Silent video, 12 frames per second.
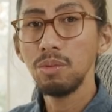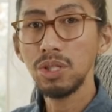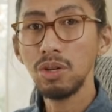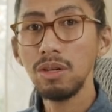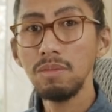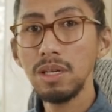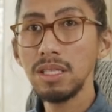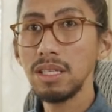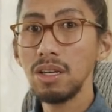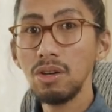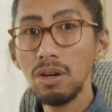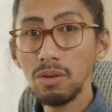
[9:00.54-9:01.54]
which only means
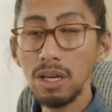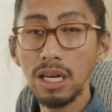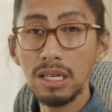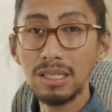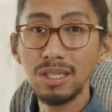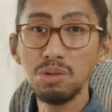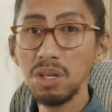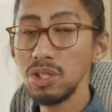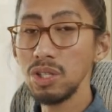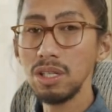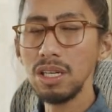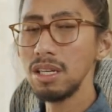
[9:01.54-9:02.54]
like you're looking at the
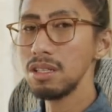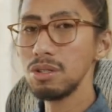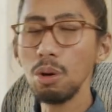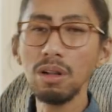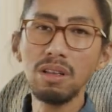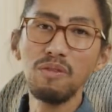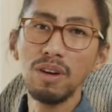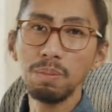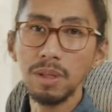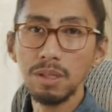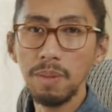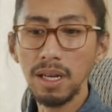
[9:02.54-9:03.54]
situation in a total different
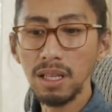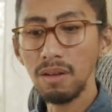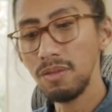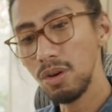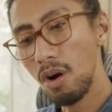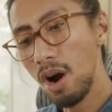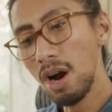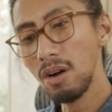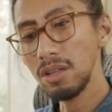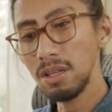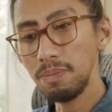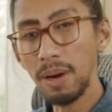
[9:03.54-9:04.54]
perspective. You are
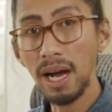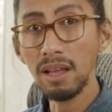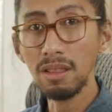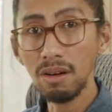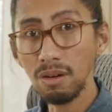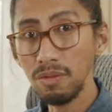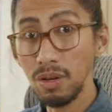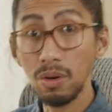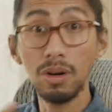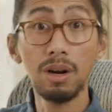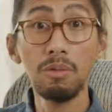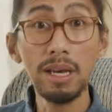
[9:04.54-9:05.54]
on the path of
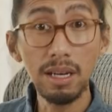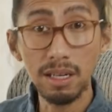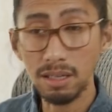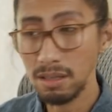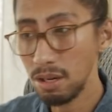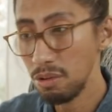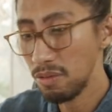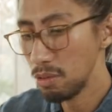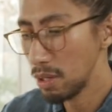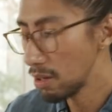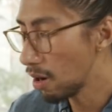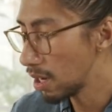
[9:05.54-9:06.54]
your awakening, however
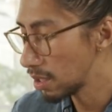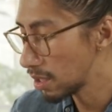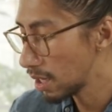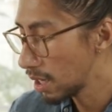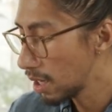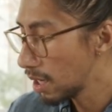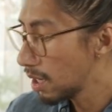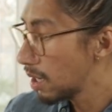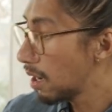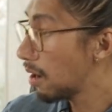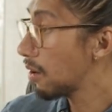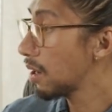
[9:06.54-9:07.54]
you want to call
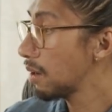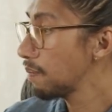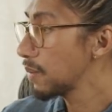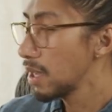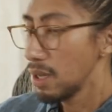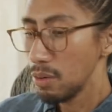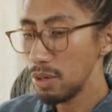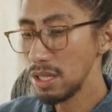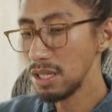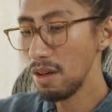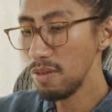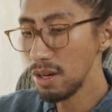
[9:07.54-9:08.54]
it, okay? With
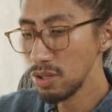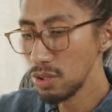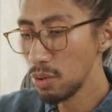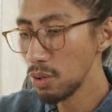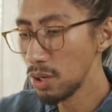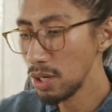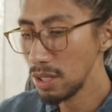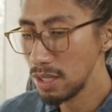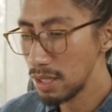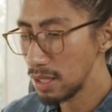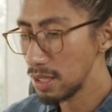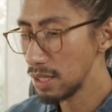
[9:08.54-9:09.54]
the Seven of
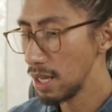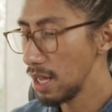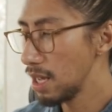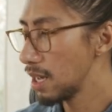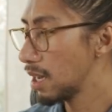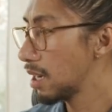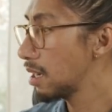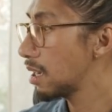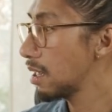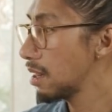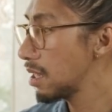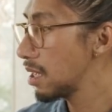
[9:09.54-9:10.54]
Swords and
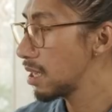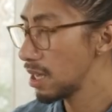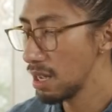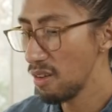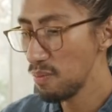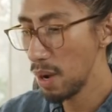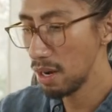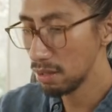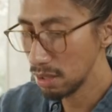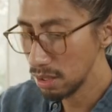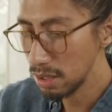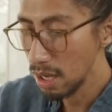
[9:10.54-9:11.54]
the King of
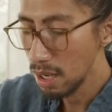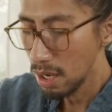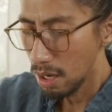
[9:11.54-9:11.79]
Pentacles,